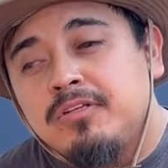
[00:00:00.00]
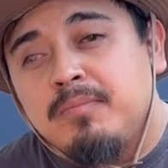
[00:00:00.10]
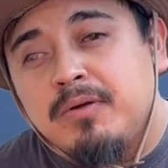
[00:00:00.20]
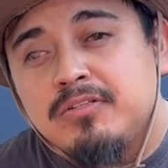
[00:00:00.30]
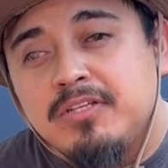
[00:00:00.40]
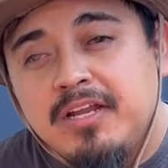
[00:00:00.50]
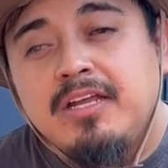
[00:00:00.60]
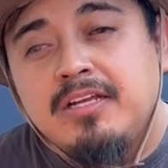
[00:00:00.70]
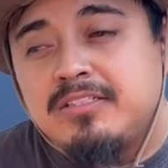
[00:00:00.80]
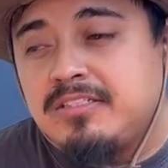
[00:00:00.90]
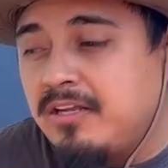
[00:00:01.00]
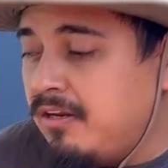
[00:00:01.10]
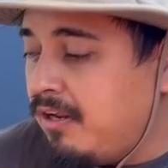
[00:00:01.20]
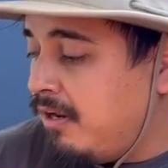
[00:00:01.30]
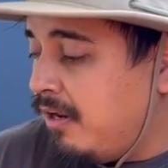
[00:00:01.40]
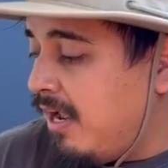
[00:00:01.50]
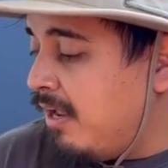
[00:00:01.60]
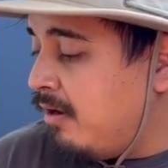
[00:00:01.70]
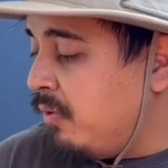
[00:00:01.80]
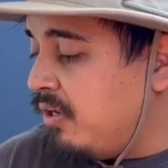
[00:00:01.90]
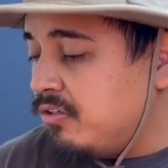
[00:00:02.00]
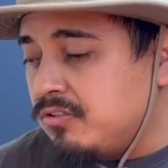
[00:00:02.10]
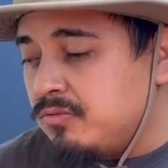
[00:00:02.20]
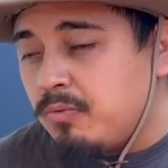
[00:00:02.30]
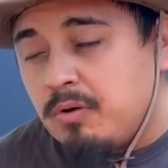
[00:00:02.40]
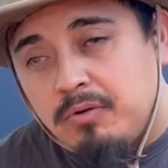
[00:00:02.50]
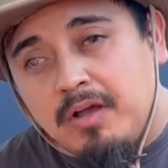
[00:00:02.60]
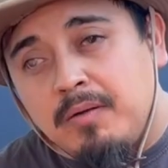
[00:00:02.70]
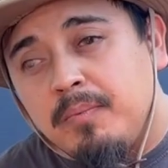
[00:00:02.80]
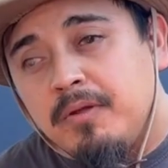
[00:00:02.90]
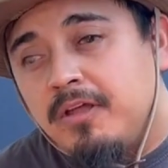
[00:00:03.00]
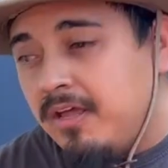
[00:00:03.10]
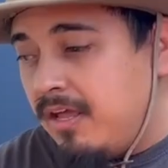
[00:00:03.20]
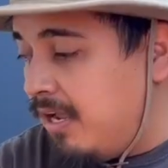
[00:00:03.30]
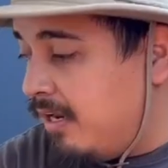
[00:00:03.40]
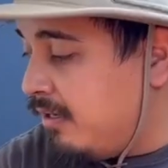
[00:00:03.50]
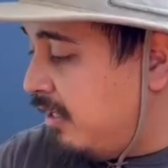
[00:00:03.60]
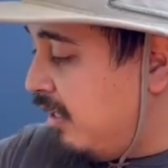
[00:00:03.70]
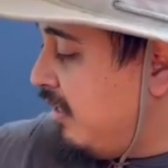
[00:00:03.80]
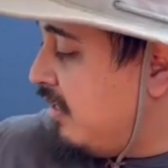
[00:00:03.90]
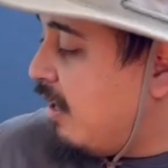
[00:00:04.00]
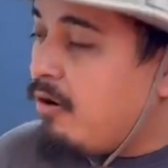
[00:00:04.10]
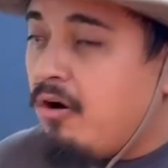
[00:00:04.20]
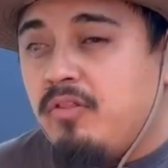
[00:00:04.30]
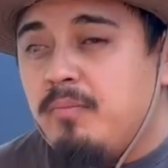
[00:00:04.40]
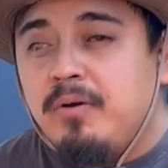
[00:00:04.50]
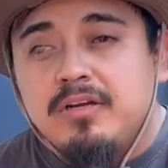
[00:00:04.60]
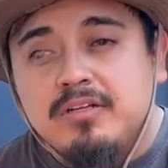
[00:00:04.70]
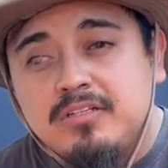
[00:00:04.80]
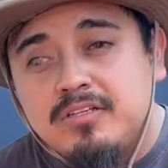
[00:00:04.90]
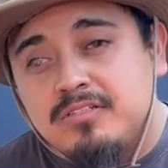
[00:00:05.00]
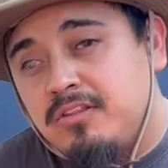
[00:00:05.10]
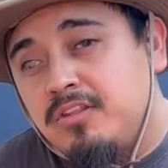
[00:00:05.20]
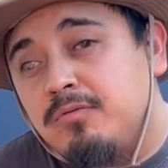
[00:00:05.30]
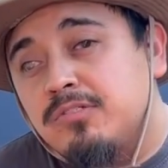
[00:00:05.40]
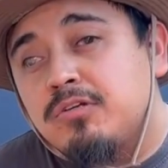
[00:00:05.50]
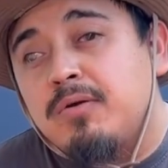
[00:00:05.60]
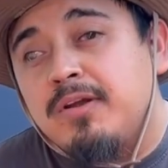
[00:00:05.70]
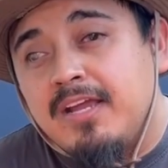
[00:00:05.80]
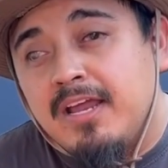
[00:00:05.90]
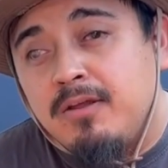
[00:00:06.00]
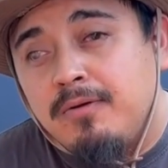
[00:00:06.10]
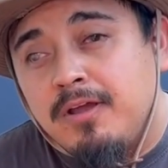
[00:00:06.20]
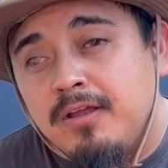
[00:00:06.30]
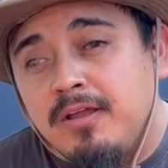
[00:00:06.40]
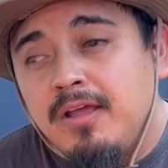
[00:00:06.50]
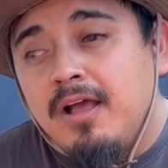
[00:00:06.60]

But today is Sunday, and we just woke up and cleaned out all the buckets because nothing was growing anyway.